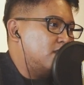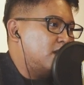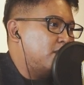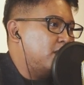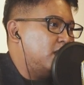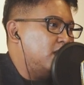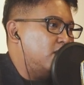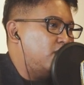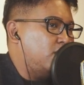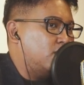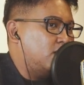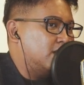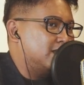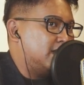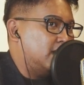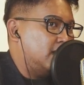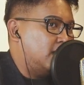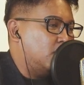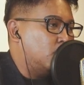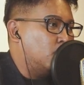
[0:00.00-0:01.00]
I mean, if you are
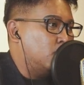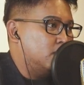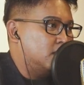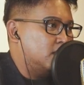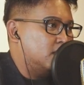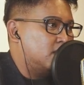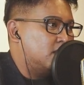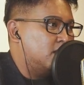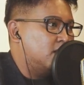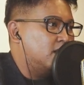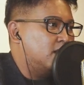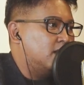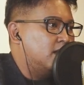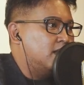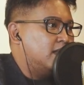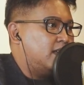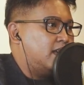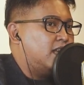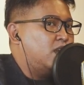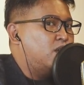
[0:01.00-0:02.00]
slightly older
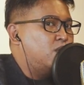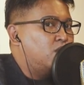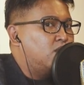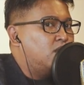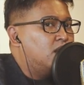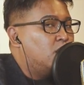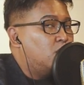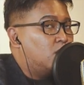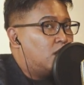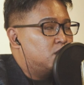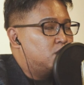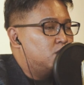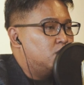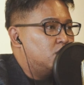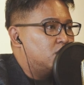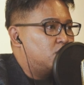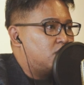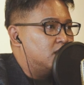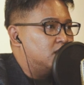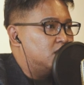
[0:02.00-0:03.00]
and you don't really know how to do
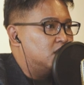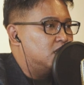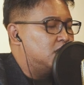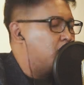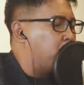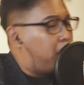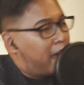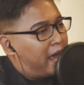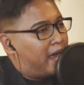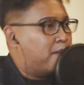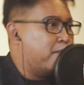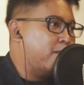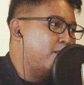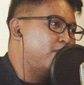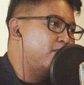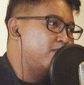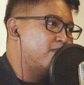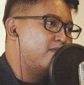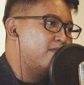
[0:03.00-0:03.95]
the transition, the bam,